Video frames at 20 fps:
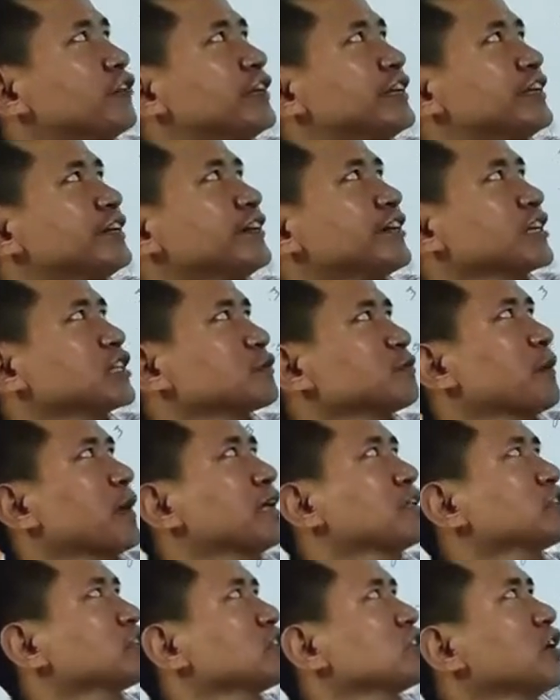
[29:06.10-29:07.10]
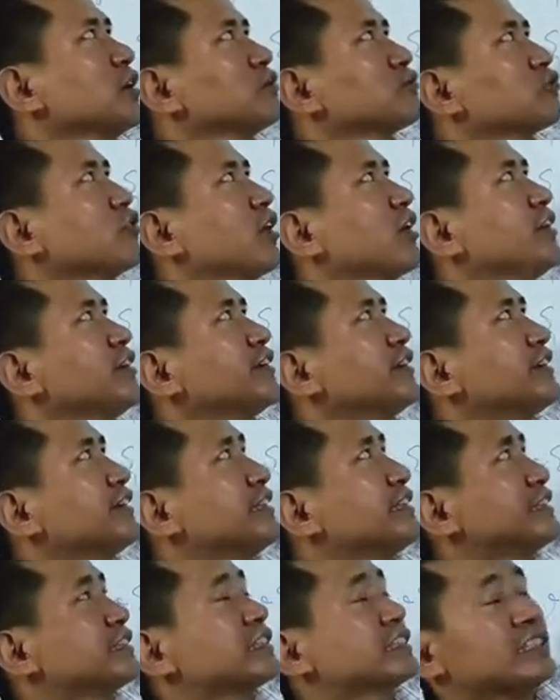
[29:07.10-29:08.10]
linear expansion of solid
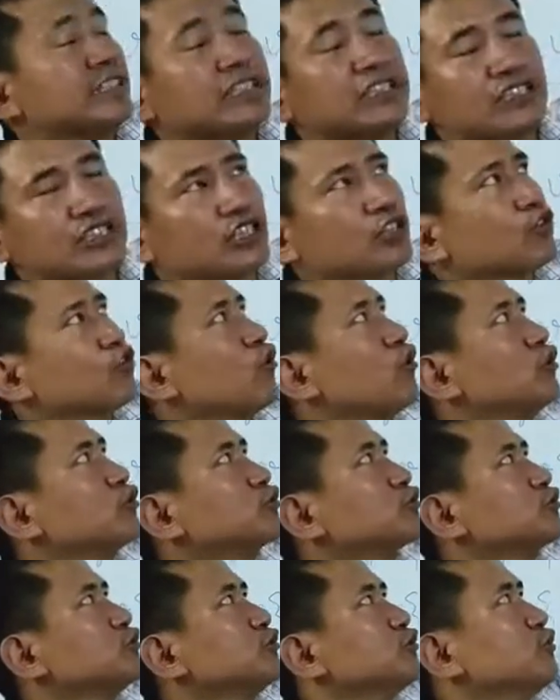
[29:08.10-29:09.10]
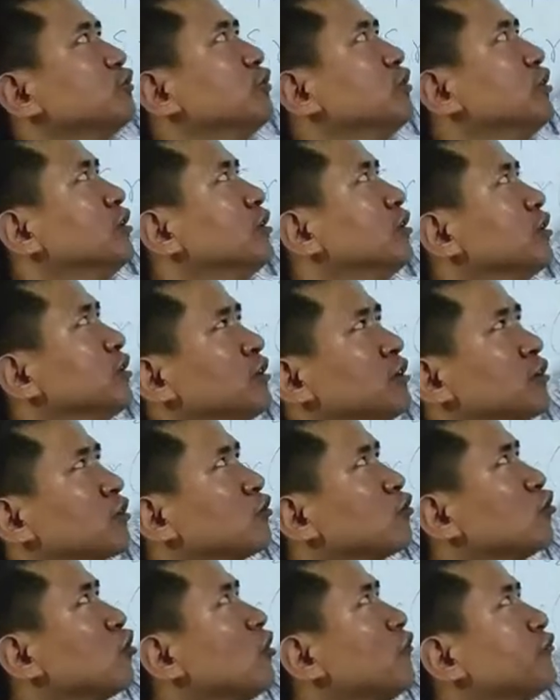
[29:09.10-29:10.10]
is equal to
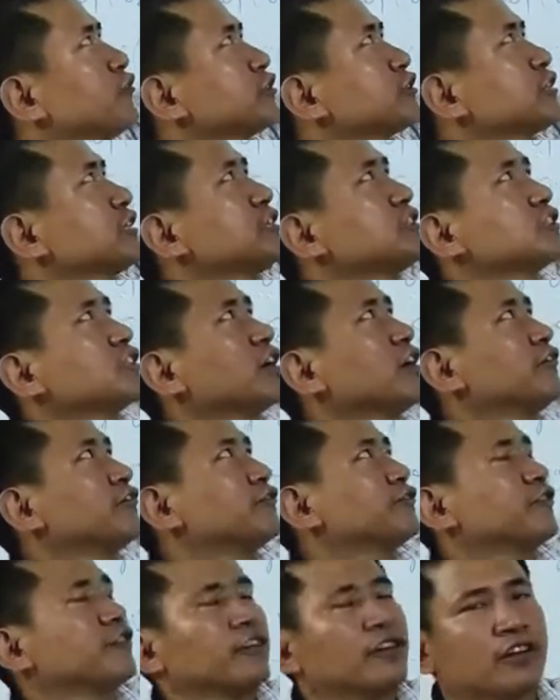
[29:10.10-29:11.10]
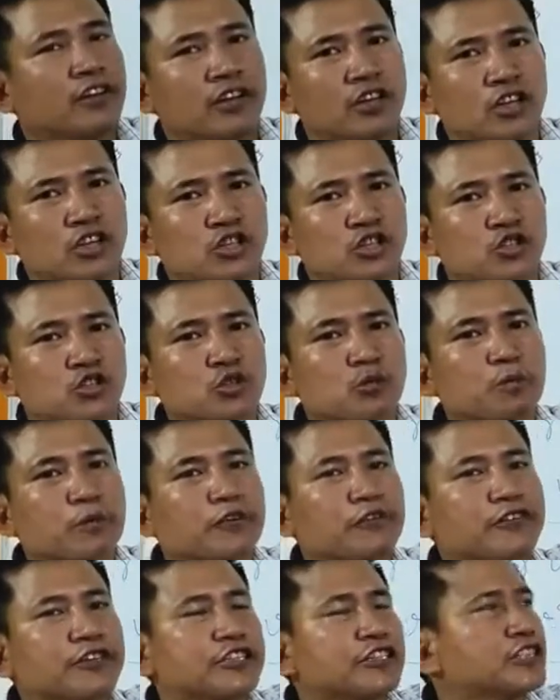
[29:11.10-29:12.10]
coefficient of
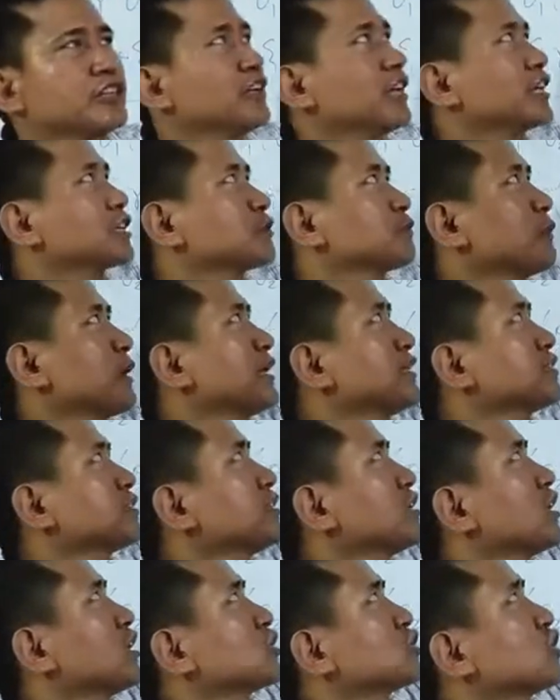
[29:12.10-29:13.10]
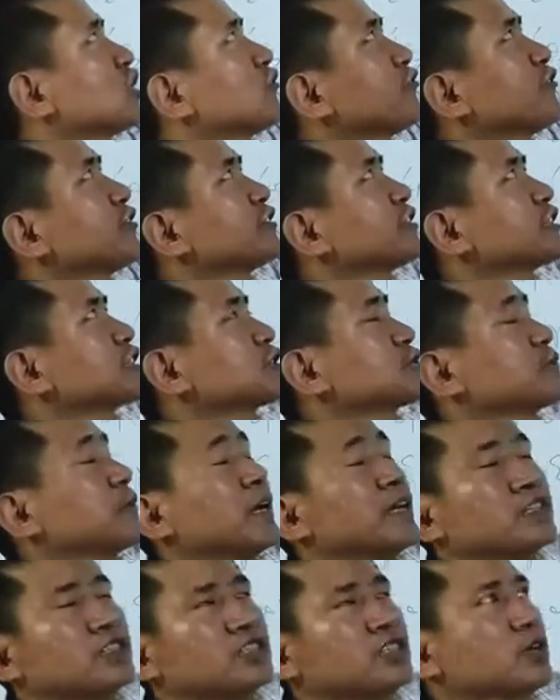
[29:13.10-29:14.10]
superficial expansion or surface
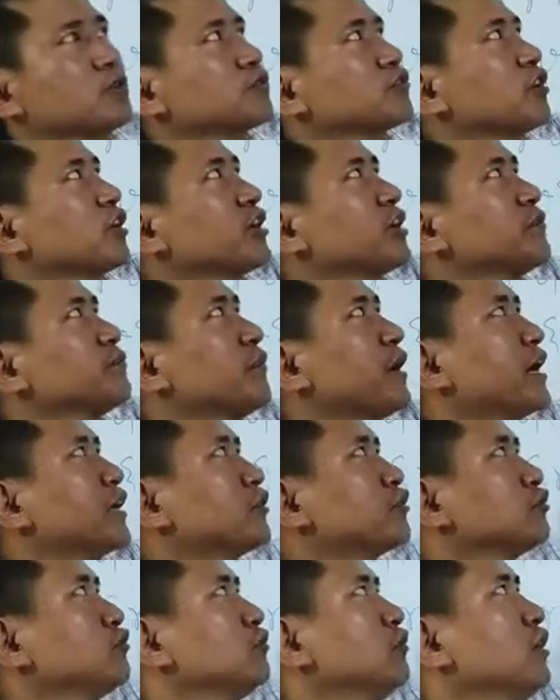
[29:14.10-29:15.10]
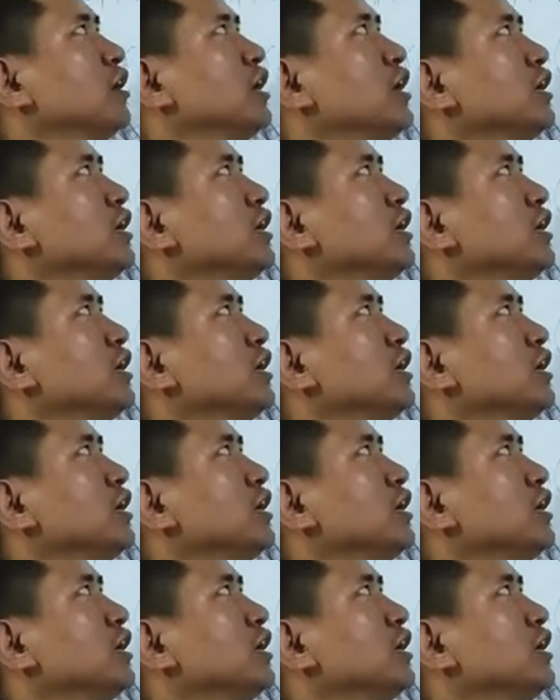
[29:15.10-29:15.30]
expansion of solid by 2.